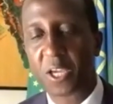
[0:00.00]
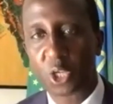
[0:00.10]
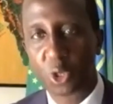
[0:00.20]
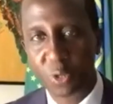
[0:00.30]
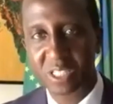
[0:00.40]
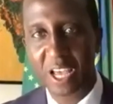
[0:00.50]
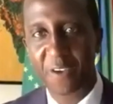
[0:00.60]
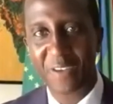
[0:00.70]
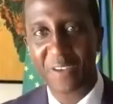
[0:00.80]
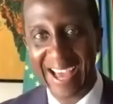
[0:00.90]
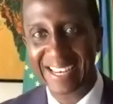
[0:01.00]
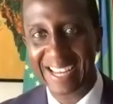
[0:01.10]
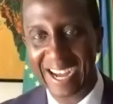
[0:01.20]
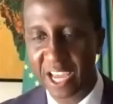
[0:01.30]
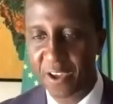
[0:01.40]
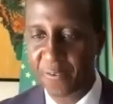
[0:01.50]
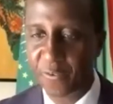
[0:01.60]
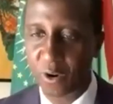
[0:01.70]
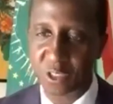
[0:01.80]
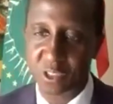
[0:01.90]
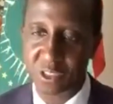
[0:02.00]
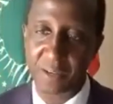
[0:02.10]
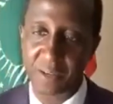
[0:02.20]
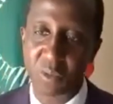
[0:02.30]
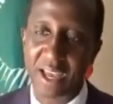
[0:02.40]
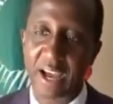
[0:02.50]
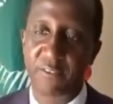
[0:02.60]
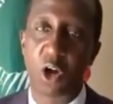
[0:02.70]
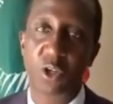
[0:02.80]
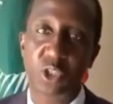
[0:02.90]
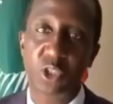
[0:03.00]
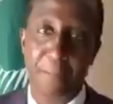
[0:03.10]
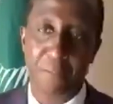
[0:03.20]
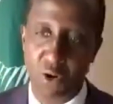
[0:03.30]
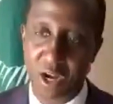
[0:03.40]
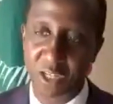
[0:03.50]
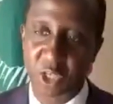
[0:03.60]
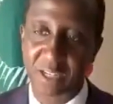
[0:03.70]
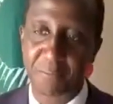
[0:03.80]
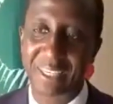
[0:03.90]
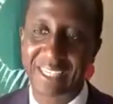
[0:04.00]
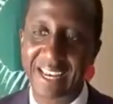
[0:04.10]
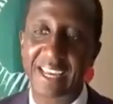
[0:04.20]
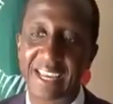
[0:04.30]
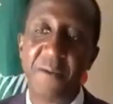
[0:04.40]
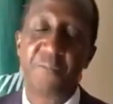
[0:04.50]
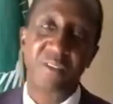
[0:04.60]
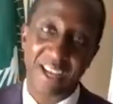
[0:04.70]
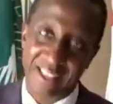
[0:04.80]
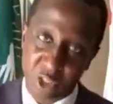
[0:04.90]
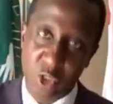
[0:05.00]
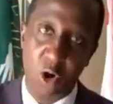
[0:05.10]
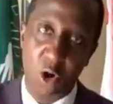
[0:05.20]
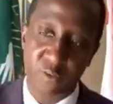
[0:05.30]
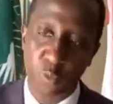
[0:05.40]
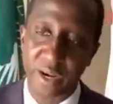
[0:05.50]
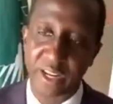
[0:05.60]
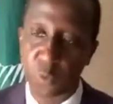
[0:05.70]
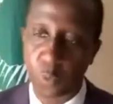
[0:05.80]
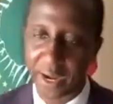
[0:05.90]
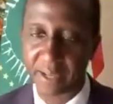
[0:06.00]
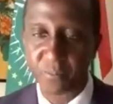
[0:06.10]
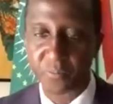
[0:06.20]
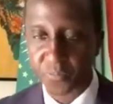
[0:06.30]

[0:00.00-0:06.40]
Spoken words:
UNICEF and IFRC have launched a project beginning at the start of 2020